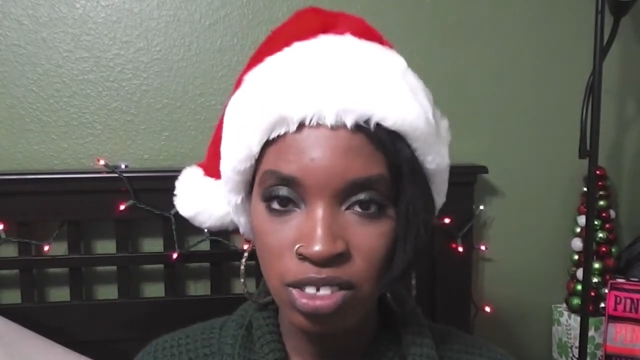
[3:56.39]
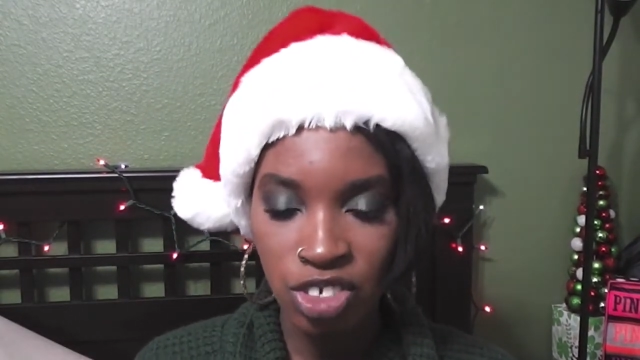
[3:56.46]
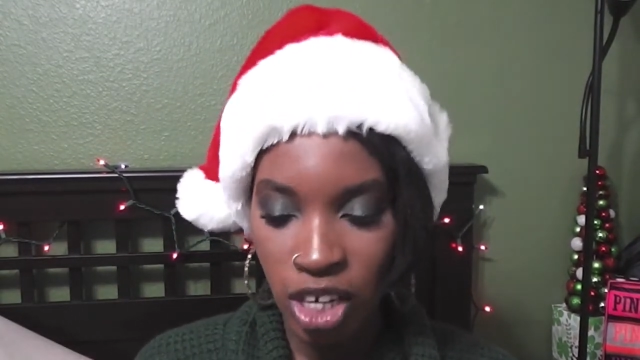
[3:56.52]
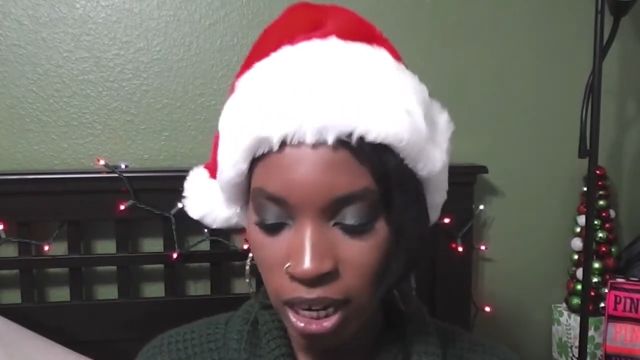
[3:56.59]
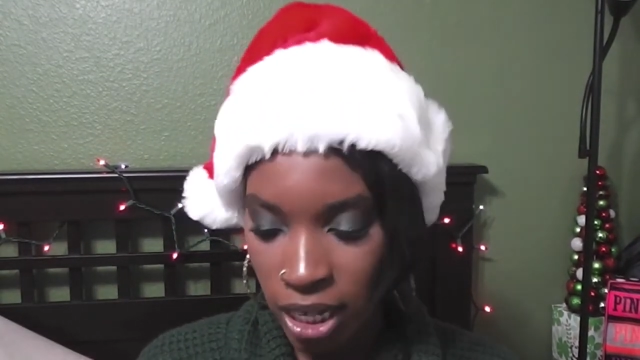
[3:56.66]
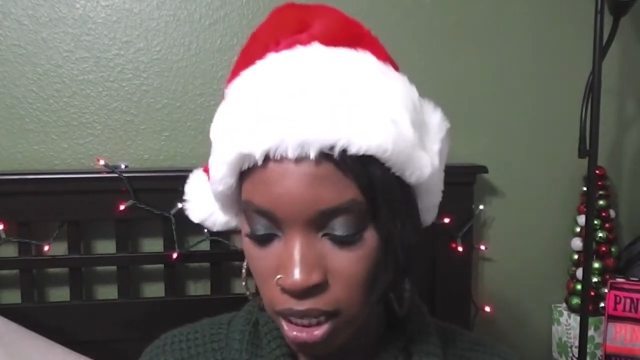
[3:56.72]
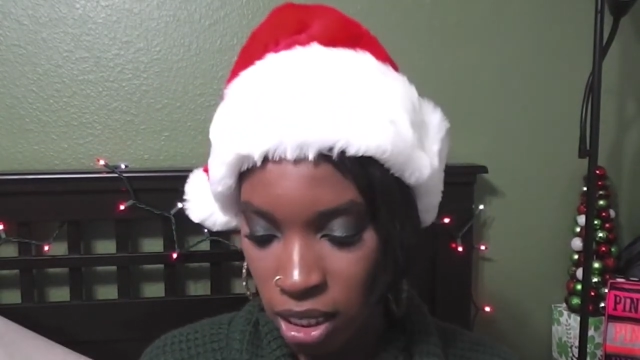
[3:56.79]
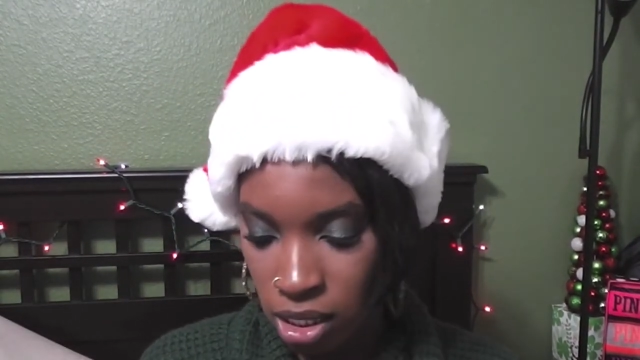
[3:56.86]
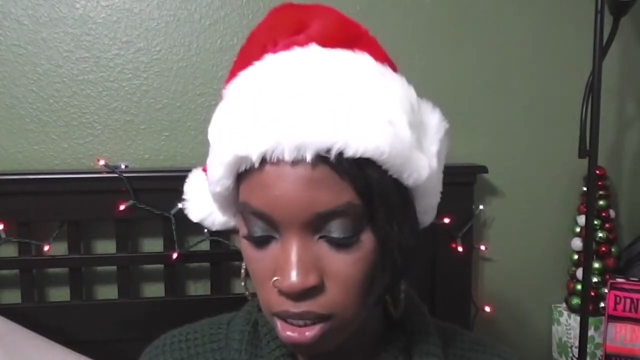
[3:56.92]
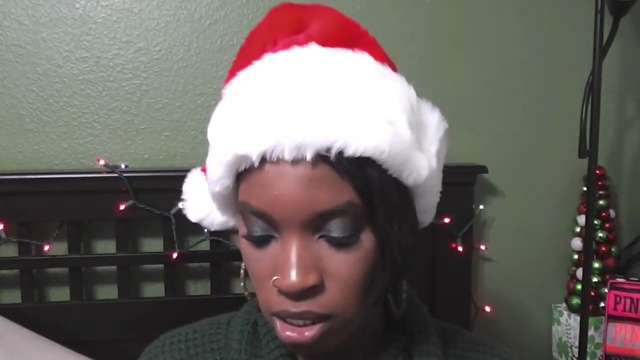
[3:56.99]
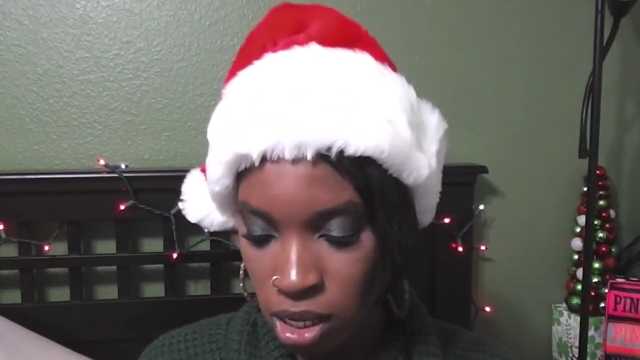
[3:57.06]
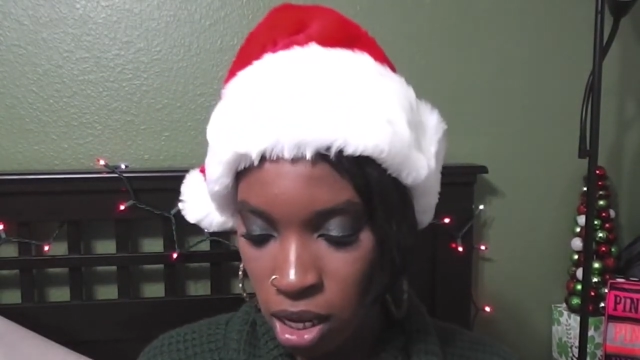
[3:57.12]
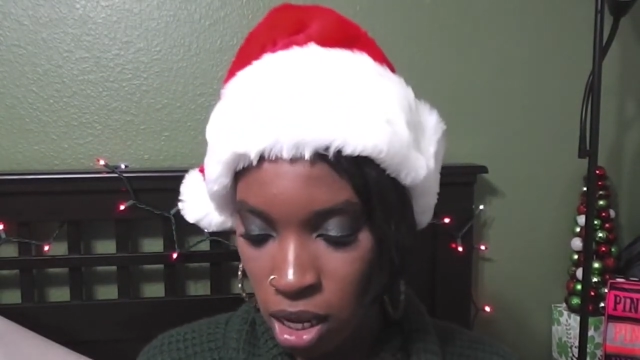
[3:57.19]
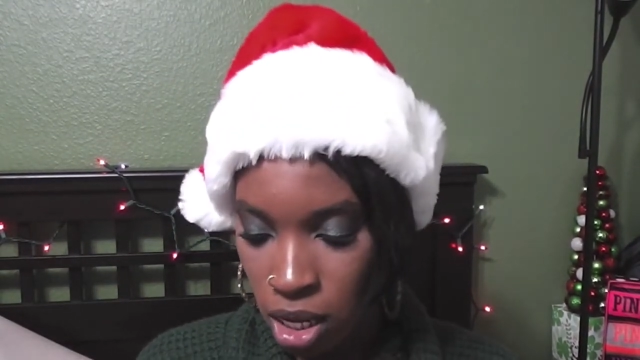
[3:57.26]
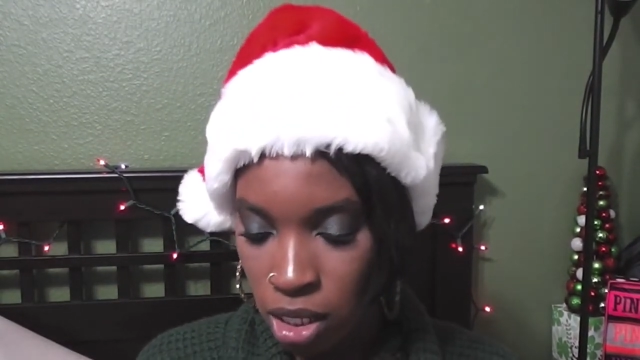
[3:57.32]
jeggings,
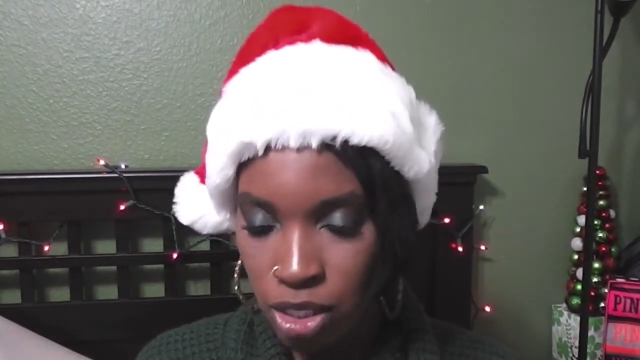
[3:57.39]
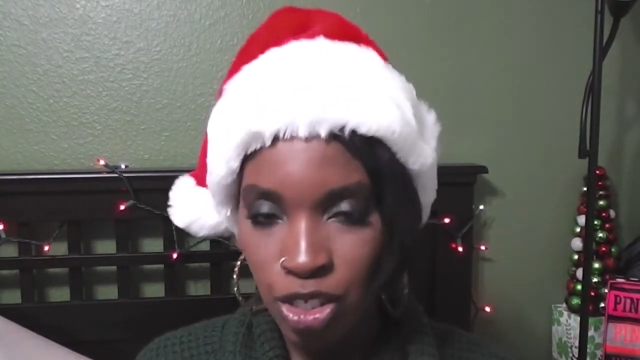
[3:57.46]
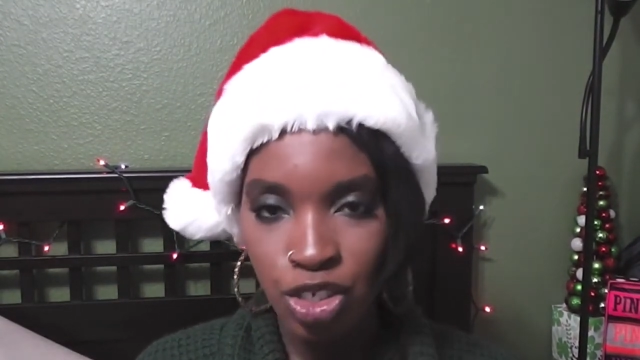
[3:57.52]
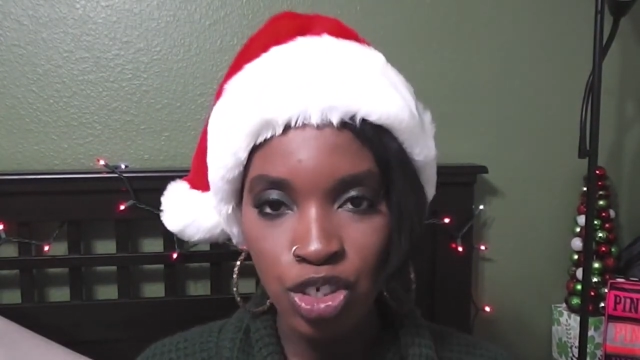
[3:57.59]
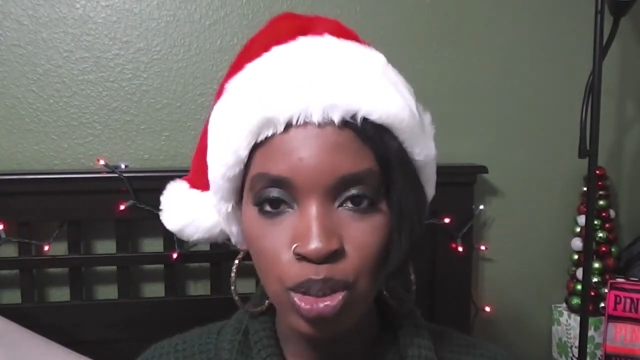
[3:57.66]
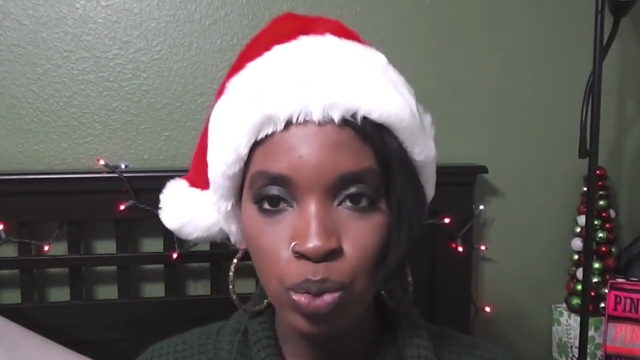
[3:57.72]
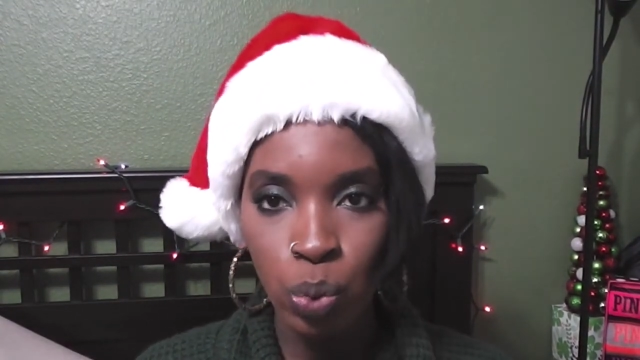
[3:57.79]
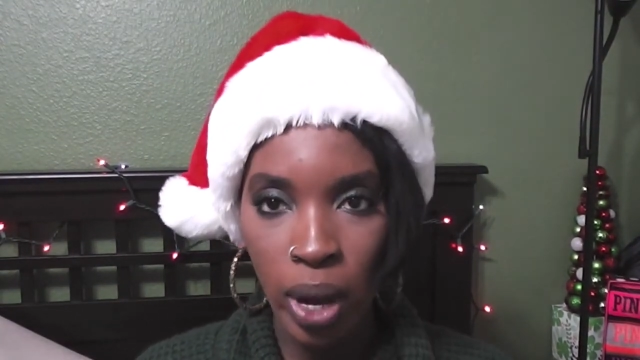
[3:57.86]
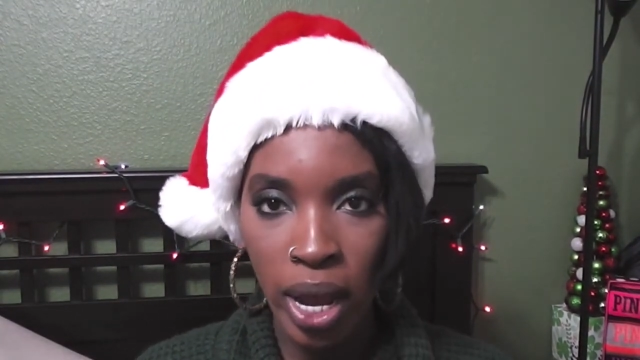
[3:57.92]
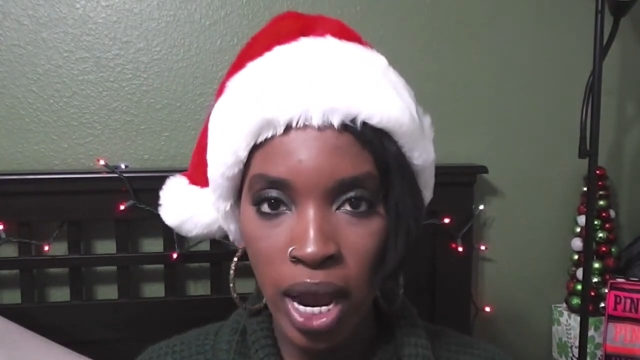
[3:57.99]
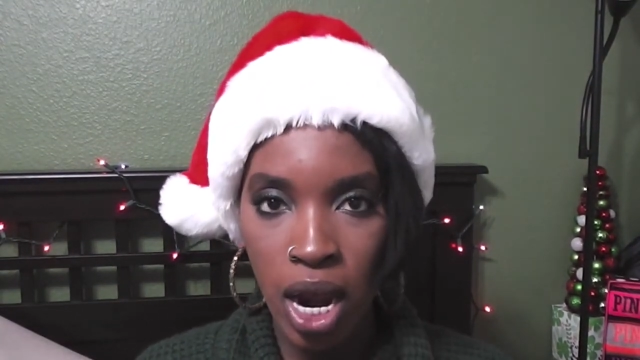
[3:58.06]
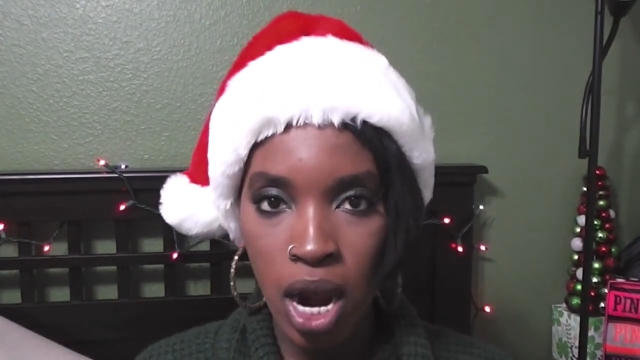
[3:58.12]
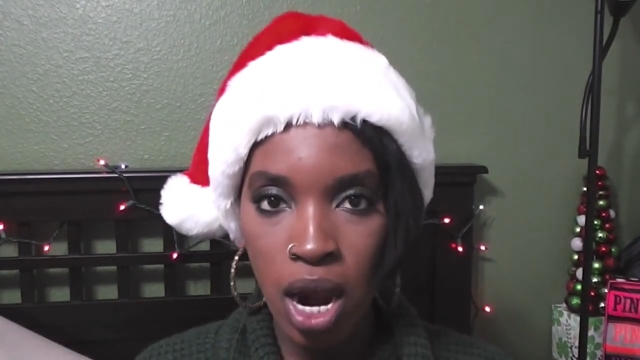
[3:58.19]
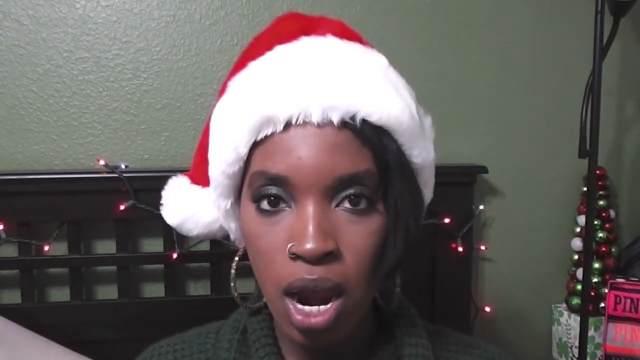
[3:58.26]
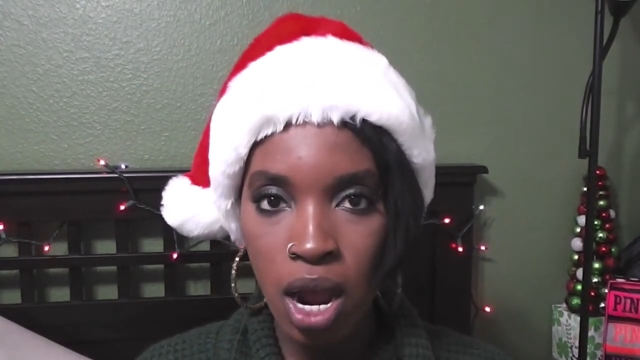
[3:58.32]
to just
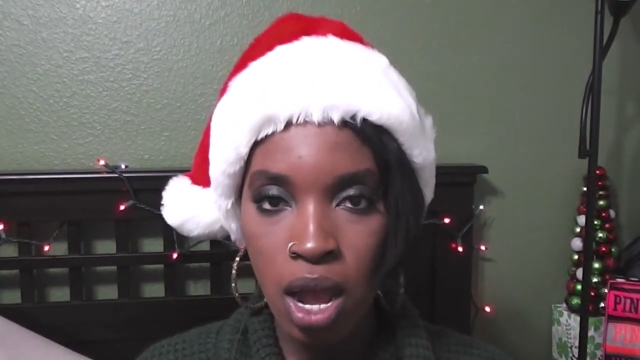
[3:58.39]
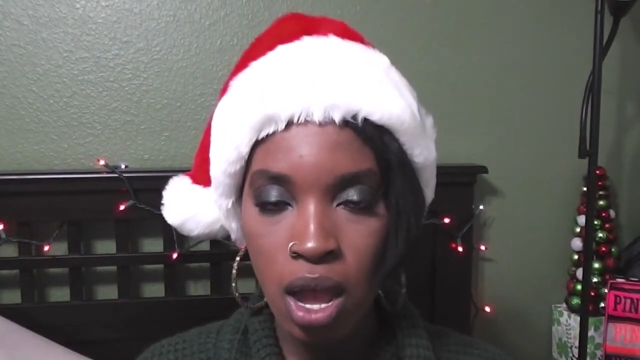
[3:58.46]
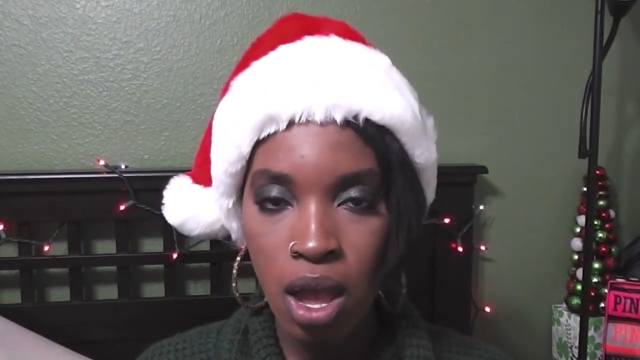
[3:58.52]
wear.